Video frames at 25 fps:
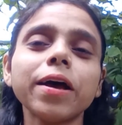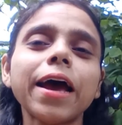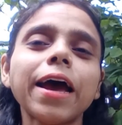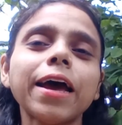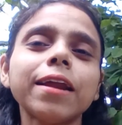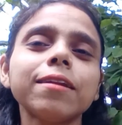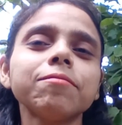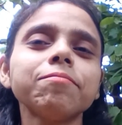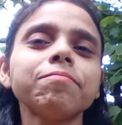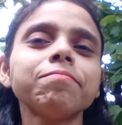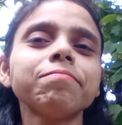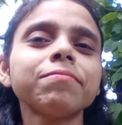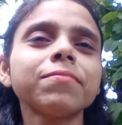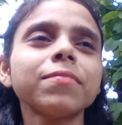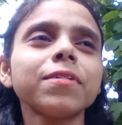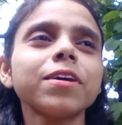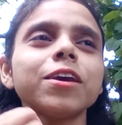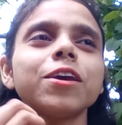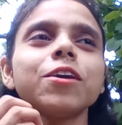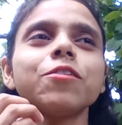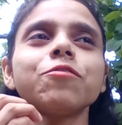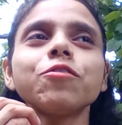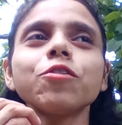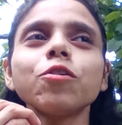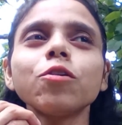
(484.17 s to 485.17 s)
And
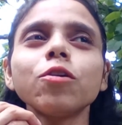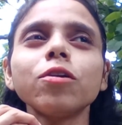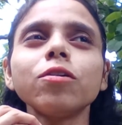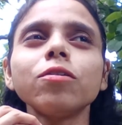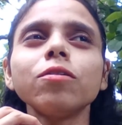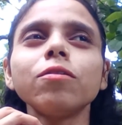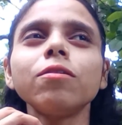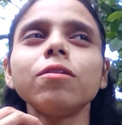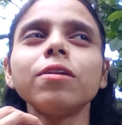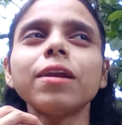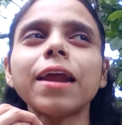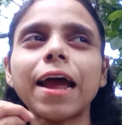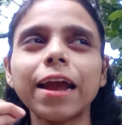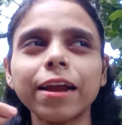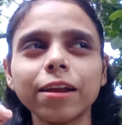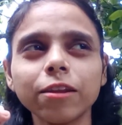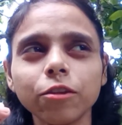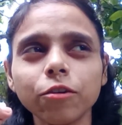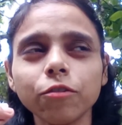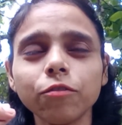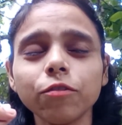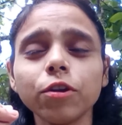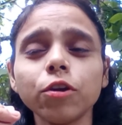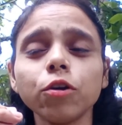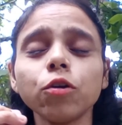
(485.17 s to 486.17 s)
if you like
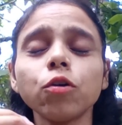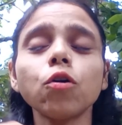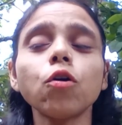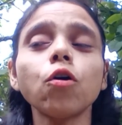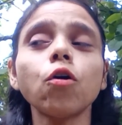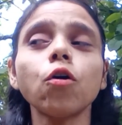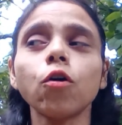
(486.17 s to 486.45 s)
the video,